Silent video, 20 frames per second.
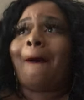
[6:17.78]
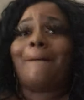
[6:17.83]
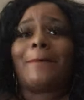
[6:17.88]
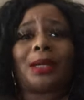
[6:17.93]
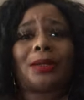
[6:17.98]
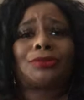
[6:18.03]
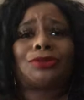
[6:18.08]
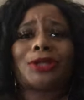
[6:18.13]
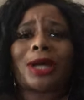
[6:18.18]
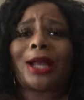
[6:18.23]

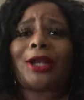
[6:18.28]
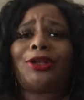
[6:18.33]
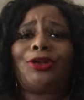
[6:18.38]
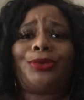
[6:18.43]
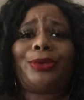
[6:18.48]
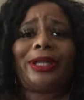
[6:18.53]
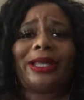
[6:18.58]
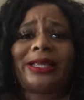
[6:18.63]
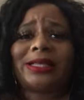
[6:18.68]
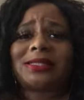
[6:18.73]
But I'm trying to
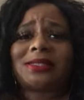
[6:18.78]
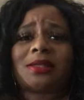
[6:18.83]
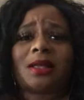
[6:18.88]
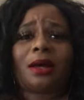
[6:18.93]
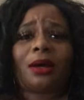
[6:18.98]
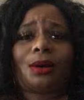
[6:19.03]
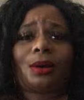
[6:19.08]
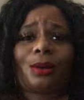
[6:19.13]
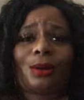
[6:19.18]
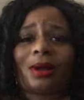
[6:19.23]
do this
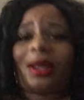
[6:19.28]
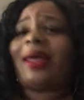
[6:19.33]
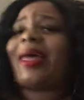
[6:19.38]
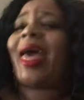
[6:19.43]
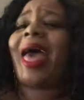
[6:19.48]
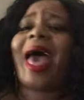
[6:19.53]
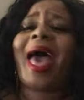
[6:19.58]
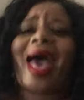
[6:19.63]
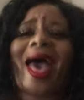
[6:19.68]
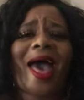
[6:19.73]
though.
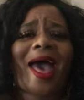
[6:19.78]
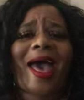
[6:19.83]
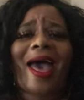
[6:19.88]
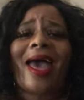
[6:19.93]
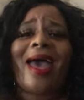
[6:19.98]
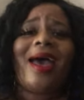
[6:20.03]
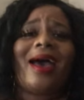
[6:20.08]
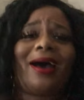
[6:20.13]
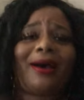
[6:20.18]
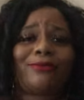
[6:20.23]

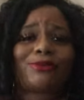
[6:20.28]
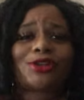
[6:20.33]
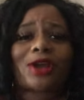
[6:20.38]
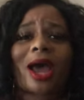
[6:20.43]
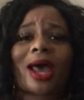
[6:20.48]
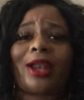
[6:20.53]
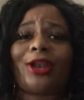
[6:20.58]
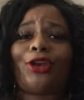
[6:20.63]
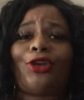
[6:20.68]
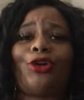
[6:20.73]
I'm
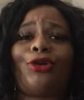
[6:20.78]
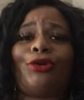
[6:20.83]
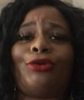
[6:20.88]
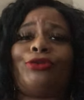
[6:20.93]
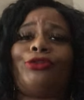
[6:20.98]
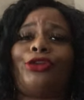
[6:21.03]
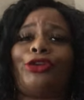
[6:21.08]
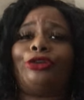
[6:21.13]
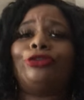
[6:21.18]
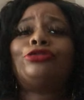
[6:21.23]
trying to
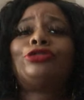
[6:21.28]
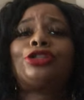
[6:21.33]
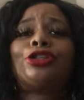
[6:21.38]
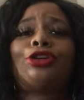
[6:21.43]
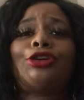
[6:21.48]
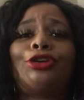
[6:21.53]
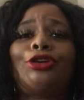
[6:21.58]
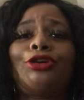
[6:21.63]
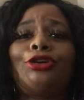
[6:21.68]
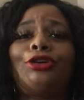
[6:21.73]
do
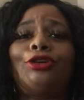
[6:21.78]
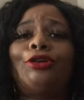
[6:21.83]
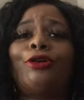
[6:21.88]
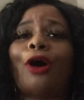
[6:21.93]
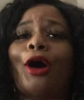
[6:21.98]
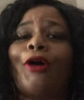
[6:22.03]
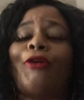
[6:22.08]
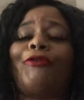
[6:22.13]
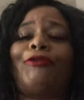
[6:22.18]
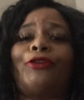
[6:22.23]
YouTube
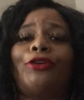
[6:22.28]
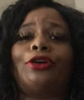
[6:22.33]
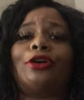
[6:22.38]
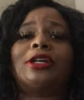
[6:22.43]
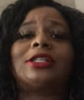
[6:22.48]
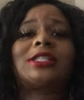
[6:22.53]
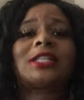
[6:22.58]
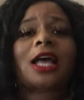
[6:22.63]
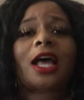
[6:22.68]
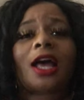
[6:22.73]
on
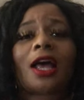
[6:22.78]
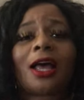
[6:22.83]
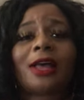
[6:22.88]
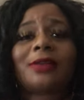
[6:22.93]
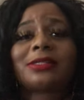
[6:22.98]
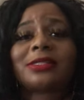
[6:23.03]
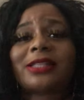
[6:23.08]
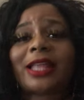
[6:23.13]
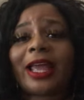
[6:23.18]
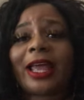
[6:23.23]

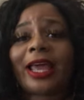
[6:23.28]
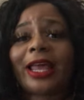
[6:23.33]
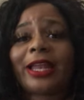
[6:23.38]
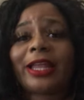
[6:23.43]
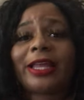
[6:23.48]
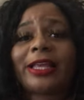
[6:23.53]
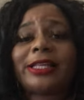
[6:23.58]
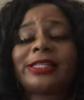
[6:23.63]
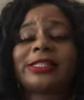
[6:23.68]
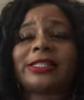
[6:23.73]
full-time
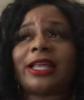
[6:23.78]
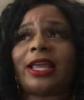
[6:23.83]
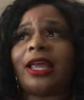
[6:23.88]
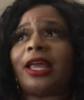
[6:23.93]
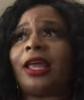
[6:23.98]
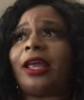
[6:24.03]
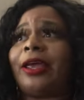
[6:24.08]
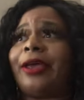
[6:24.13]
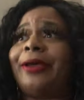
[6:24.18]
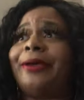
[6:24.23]
status
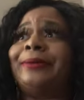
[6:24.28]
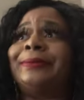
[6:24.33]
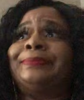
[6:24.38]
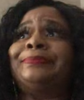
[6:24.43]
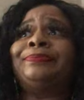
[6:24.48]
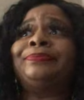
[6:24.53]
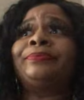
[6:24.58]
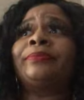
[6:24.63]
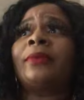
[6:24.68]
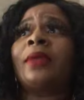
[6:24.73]
and
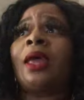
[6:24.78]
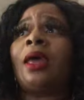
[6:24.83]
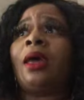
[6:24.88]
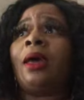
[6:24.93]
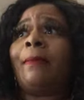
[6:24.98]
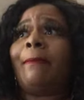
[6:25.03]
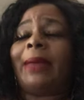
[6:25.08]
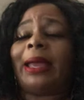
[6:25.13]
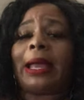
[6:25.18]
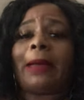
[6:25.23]

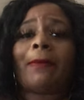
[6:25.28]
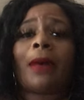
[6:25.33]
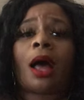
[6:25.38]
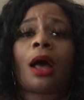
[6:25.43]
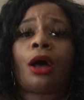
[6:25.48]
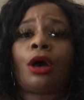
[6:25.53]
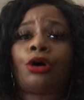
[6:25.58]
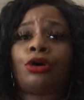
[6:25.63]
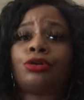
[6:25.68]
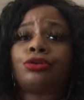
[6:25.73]
making
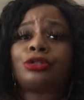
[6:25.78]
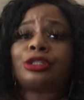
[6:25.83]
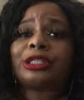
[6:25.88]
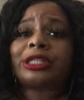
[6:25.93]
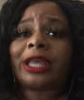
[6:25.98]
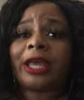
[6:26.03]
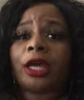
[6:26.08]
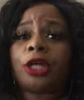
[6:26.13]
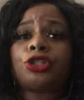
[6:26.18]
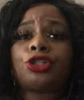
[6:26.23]
my own
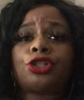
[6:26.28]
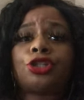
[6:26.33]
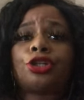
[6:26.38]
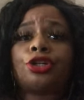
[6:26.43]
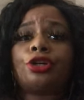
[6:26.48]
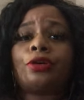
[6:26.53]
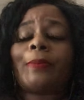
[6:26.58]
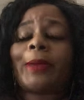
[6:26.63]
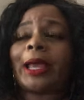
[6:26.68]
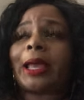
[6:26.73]

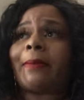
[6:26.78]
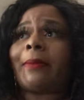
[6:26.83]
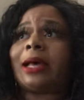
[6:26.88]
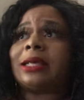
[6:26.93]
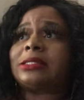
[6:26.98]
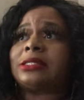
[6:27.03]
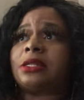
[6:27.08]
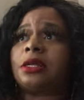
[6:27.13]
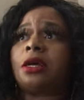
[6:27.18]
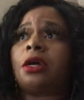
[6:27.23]
schedule, making
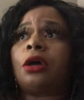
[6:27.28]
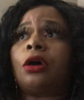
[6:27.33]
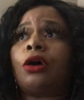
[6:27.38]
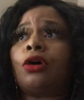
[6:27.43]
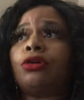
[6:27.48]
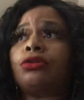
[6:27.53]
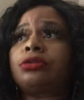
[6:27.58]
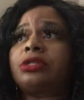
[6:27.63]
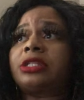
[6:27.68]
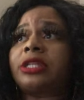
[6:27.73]
my son's
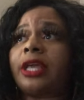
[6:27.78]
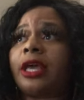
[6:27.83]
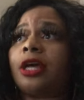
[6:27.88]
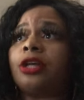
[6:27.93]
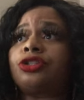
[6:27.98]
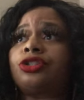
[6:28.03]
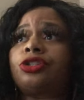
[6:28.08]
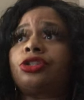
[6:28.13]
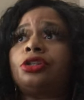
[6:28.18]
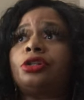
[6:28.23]
own
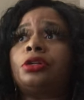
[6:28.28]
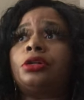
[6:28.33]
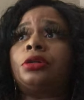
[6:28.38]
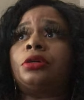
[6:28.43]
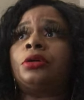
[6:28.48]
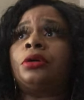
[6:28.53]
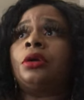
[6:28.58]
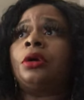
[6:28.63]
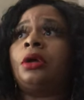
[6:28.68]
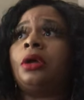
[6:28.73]

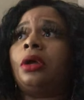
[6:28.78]
schedule,